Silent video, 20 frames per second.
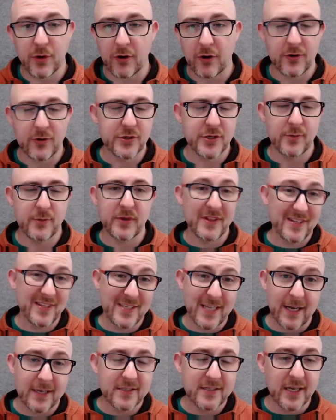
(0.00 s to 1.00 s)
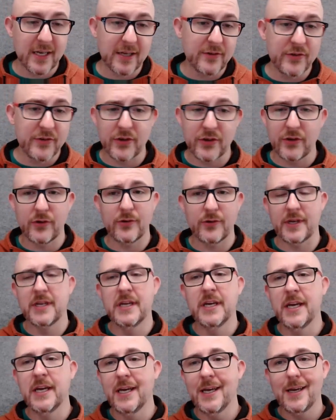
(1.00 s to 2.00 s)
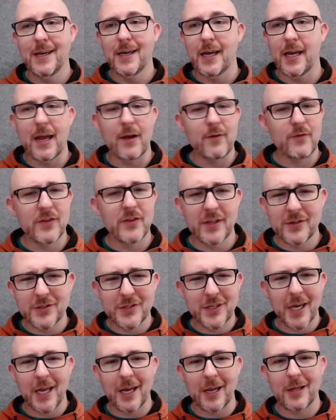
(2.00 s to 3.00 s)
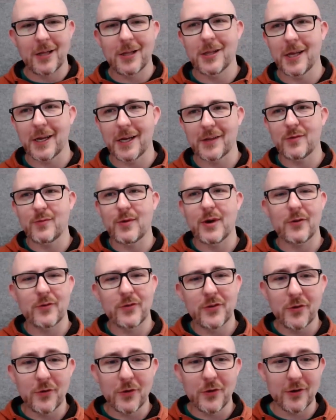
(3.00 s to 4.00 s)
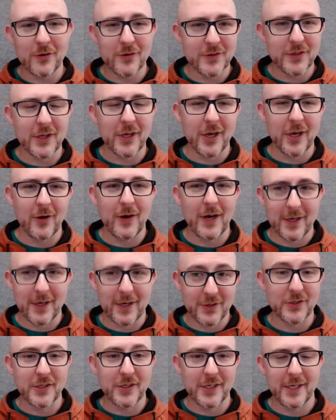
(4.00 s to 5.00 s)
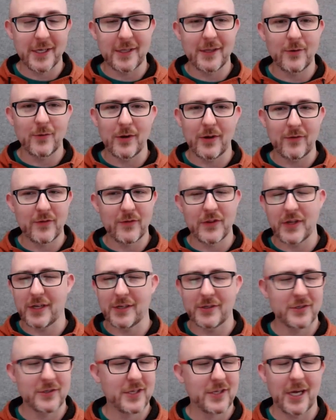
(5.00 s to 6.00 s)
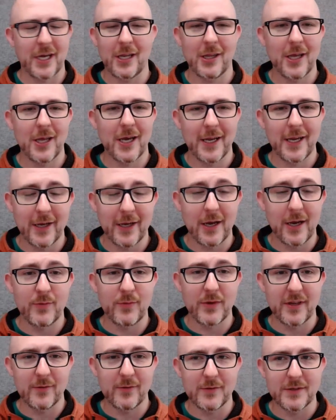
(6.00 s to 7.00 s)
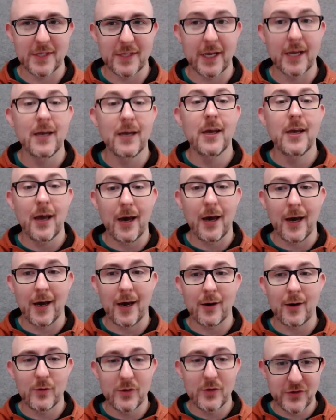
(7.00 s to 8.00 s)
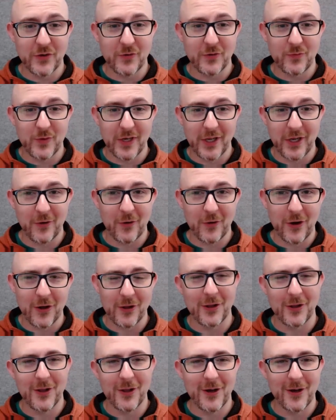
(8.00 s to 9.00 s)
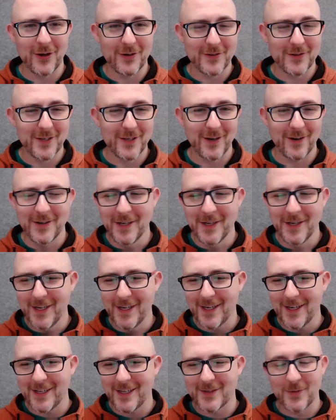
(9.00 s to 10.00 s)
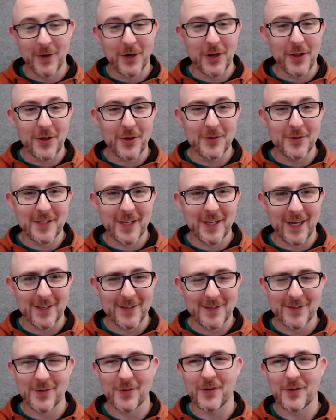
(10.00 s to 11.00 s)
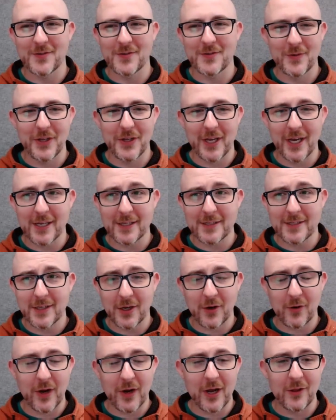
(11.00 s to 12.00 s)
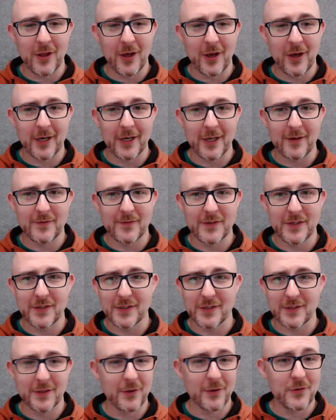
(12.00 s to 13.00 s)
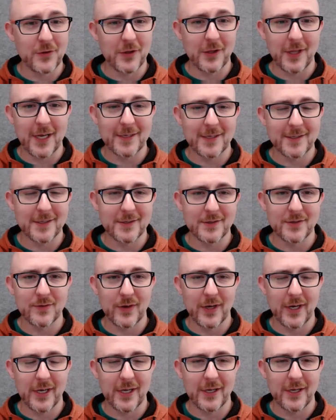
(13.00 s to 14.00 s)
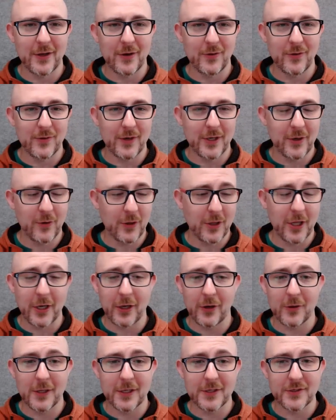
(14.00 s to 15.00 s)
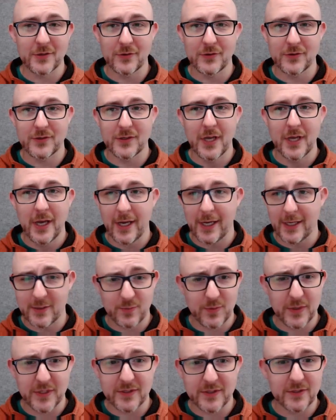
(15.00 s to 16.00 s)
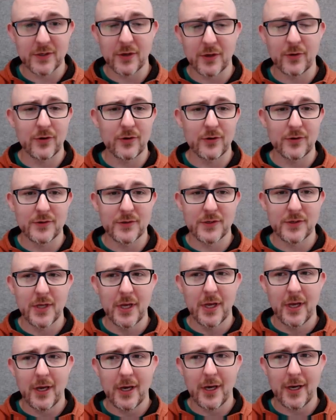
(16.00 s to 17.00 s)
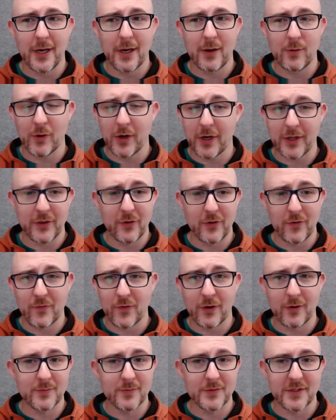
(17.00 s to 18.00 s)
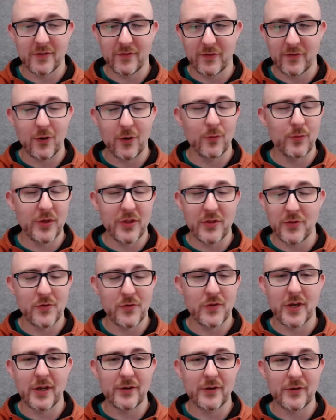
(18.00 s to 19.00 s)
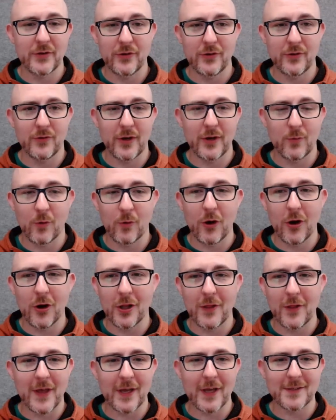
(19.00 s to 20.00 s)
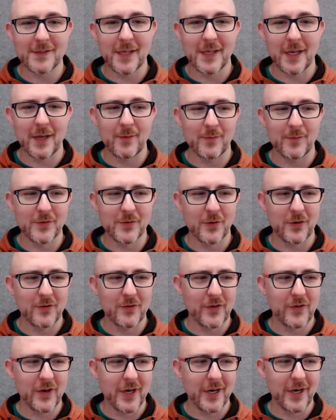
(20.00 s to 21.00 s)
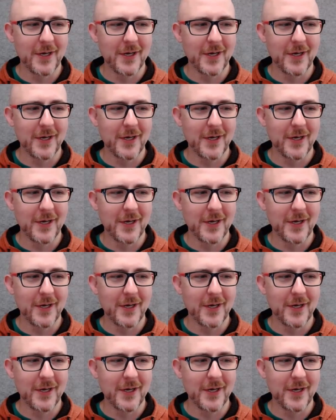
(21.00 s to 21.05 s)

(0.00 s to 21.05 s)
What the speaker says: partnership on the tech side too, and everything just kind of clicked about 2 years ago, actually, and everything just kind of lined up, and it was like, we should have been here all along. So it's one of those kind of stories, but you got to stick around long enough to just learn the lessons, right? I know a lot of your listeners as business owners running their firms have all been through that too, right? We're all on that same sort of